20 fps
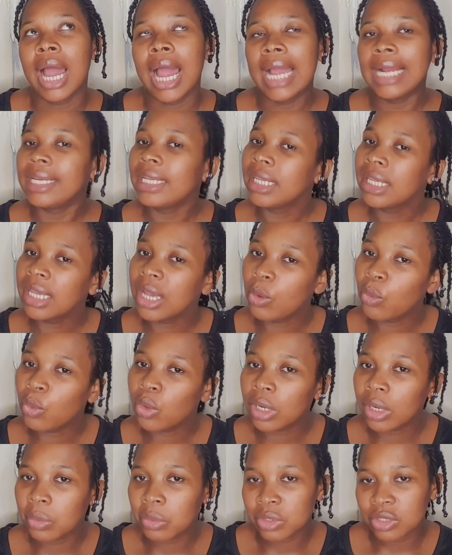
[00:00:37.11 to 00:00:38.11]
I didn't get
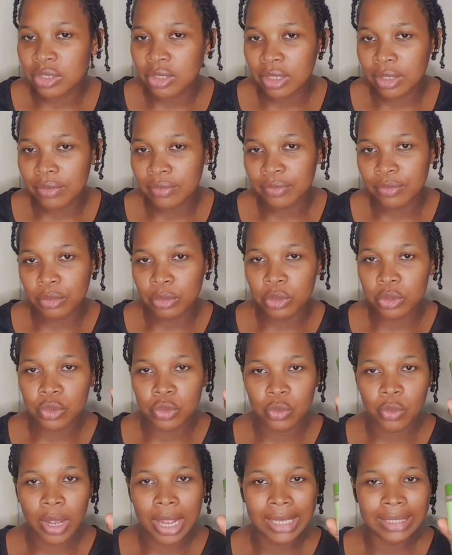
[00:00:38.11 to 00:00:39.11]
what I was looking for,
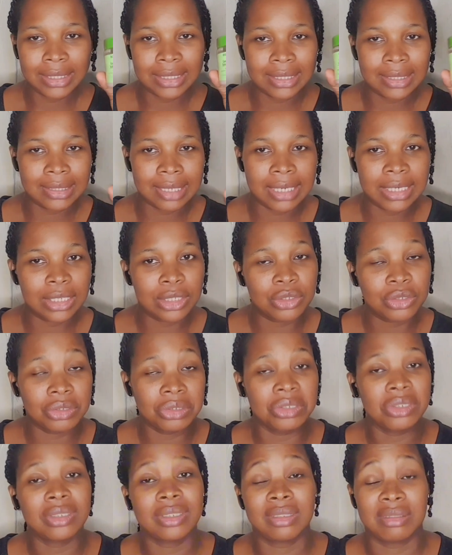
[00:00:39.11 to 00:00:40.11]
so I decided to
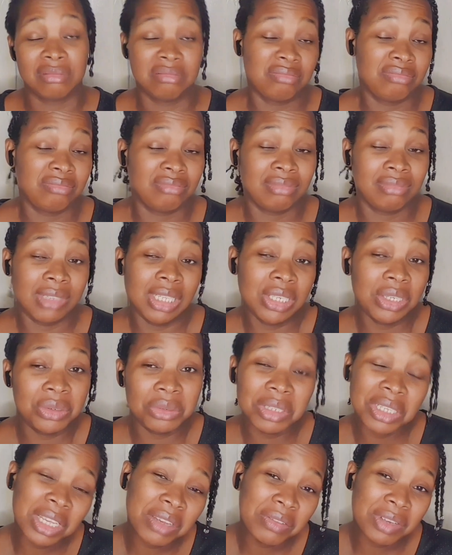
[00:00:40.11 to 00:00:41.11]
just, you
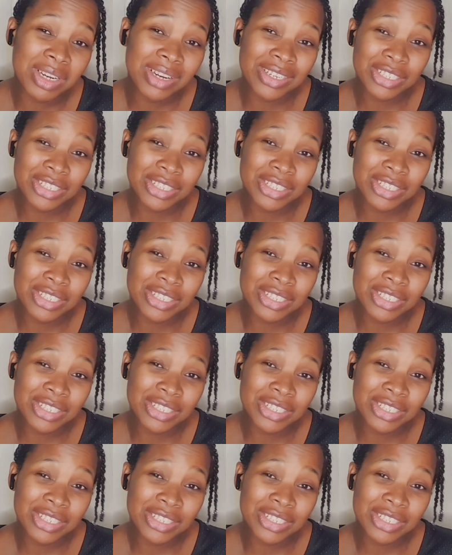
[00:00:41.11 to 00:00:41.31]
know, give it a